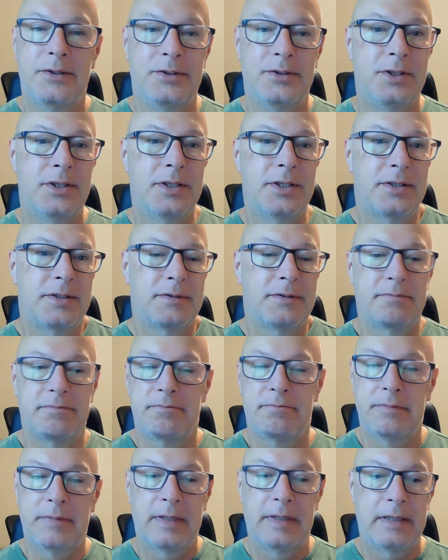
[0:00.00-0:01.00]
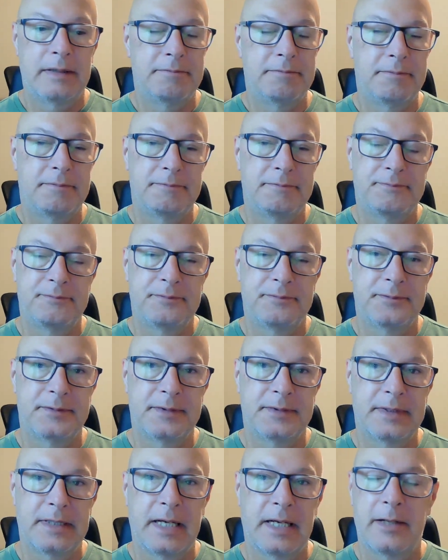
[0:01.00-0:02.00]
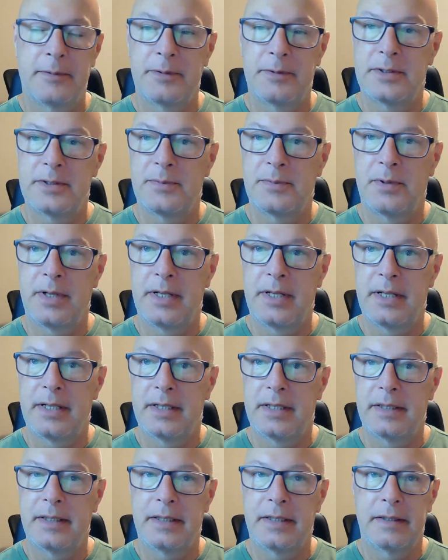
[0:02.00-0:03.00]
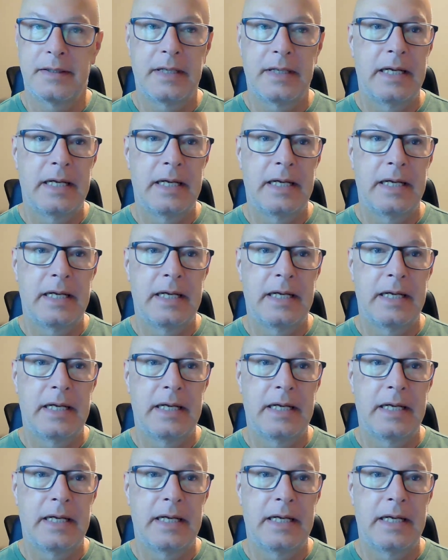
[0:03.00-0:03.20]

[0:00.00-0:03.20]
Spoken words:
Just got up this morning, and